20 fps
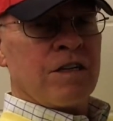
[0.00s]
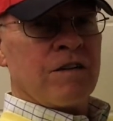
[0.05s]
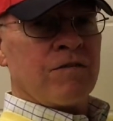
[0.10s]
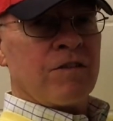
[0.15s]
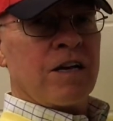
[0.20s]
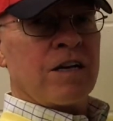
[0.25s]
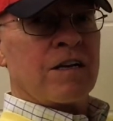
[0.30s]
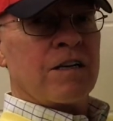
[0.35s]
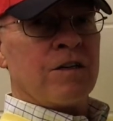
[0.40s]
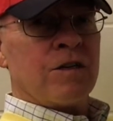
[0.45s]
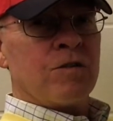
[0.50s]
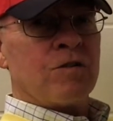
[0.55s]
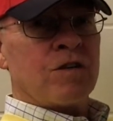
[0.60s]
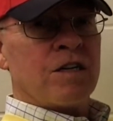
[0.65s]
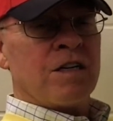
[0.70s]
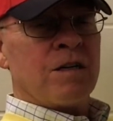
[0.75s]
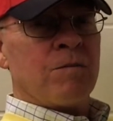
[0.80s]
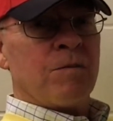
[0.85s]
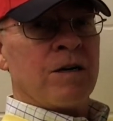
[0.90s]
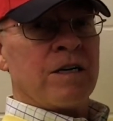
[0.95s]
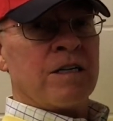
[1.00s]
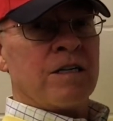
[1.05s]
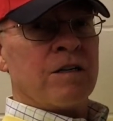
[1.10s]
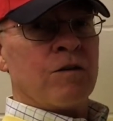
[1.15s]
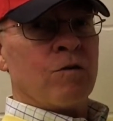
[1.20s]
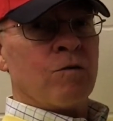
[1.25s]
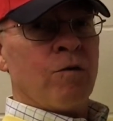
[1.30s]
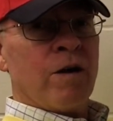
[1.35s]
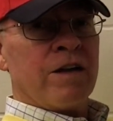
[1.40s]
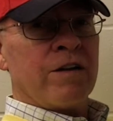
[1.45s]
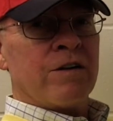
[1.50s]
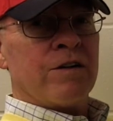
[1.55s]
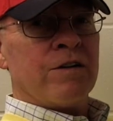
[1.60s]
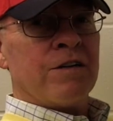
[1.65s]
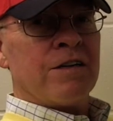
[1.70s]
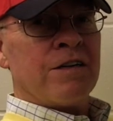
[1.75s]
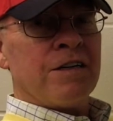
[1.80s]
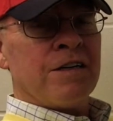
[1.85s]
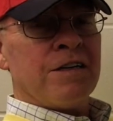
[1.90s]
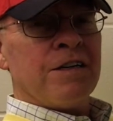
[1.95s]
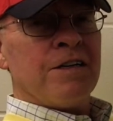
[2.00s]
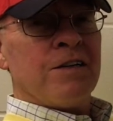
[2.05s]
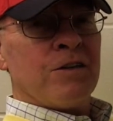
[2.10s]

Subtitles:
see if they could use any way to do weather.